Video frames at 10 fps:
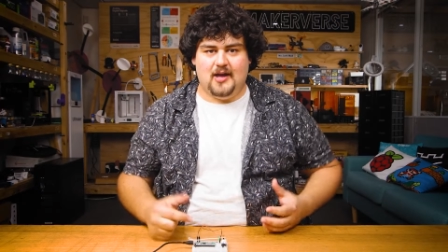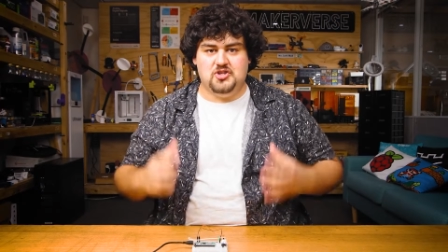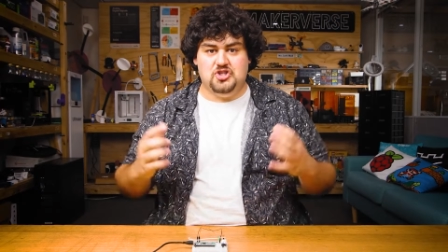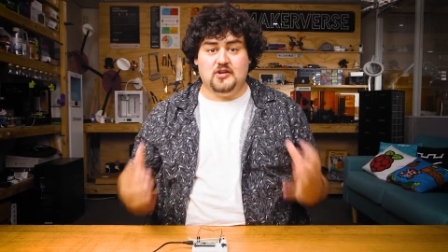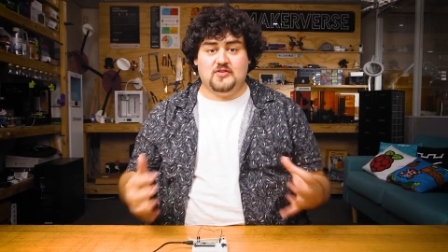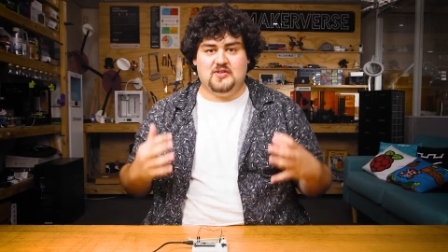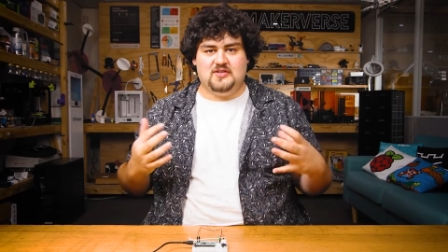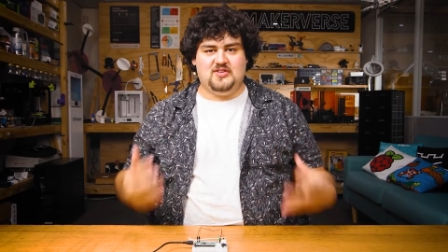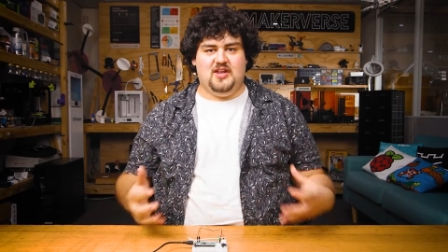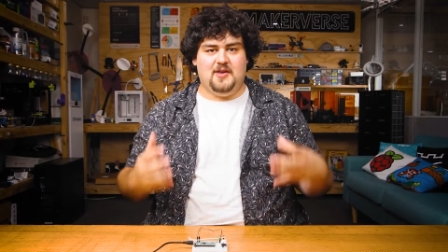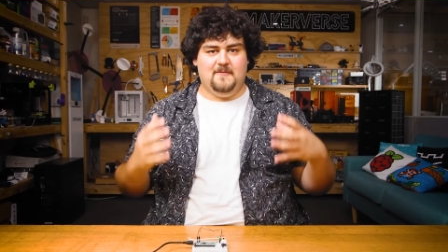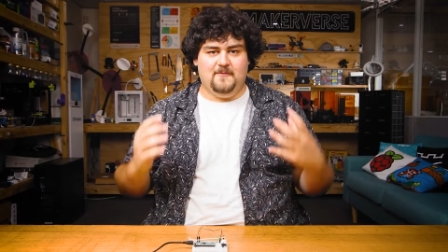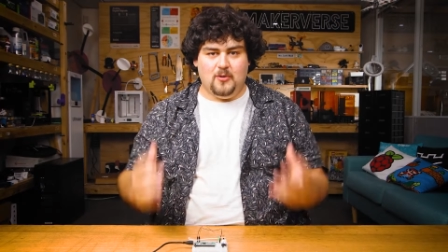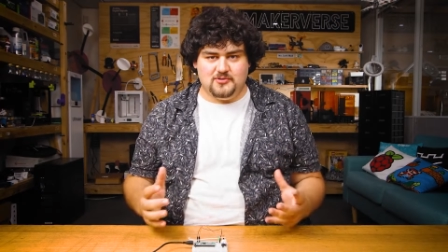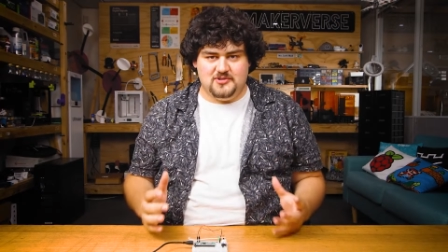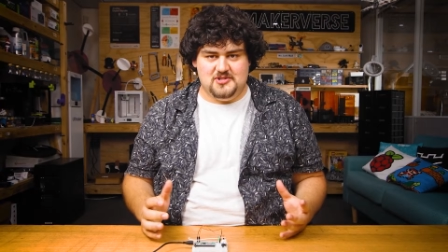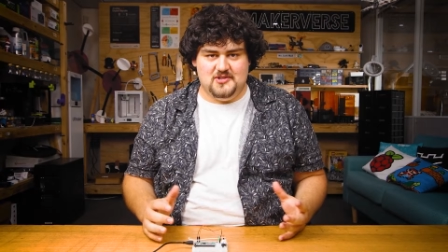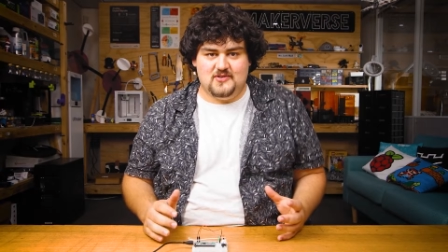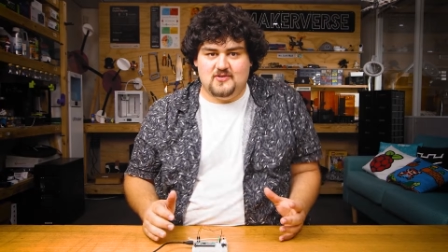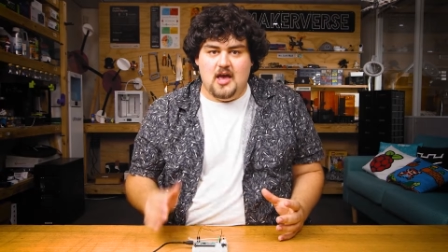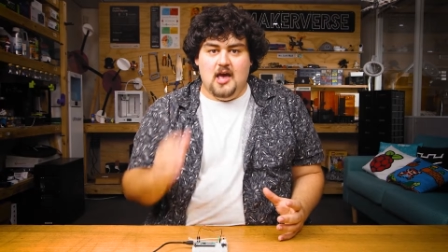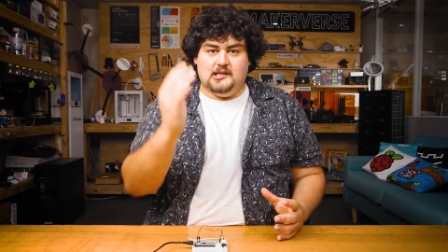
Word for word: are just setting voltages.